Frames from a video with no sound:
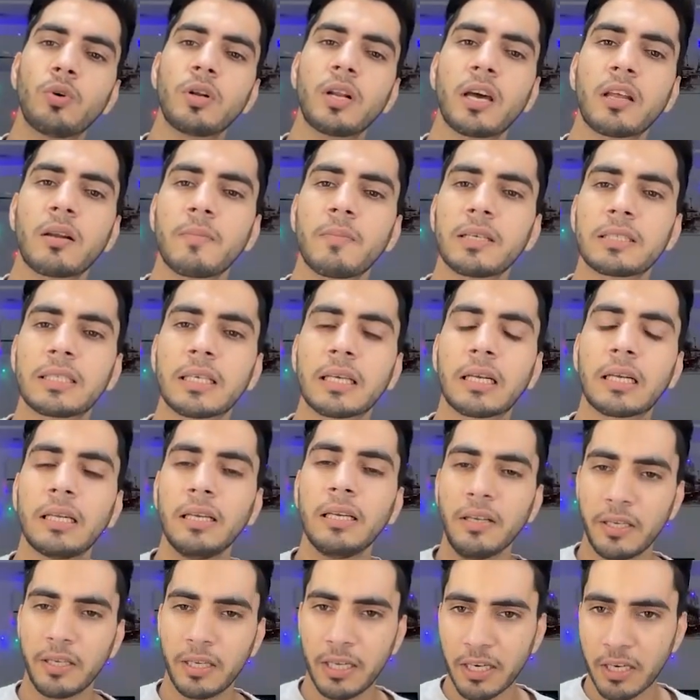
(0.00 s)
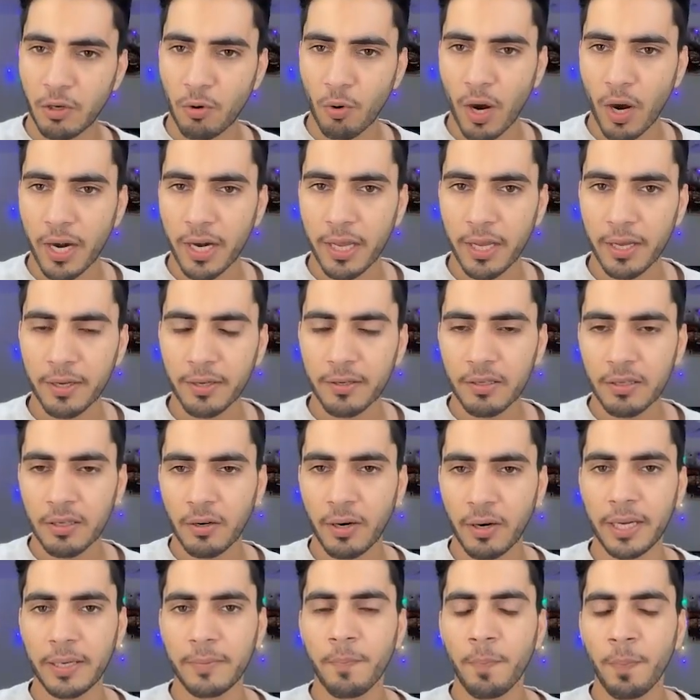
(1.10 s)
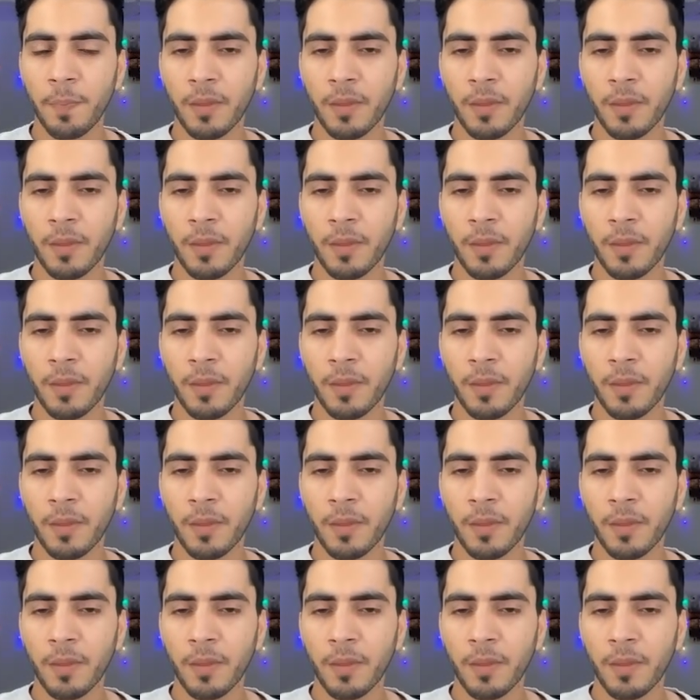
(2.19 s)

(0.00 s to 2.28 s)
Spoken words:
are basically really required here, right?